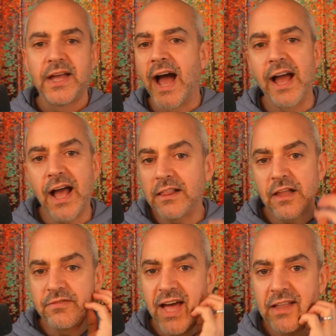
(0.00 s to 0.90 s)
I
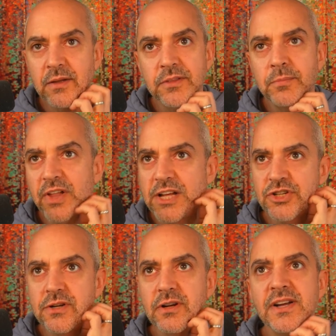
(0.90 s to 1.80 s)
love that. The
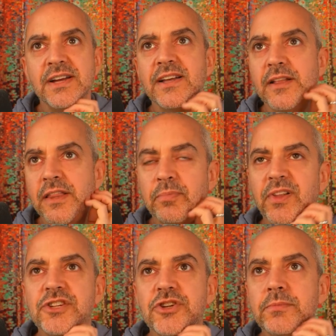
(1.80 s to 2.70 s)

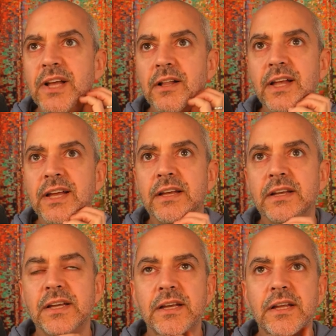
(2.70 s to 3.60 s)
pleasure meal, like,
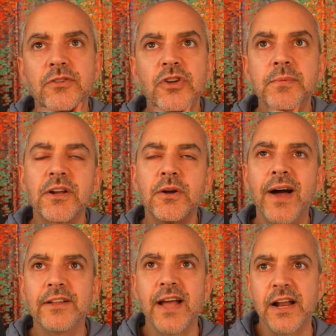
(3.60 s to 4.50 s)
you know, it took me a little
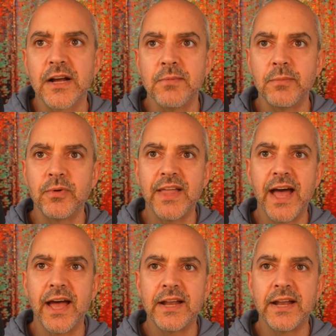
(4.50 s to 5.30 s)
while to kind of come up with that.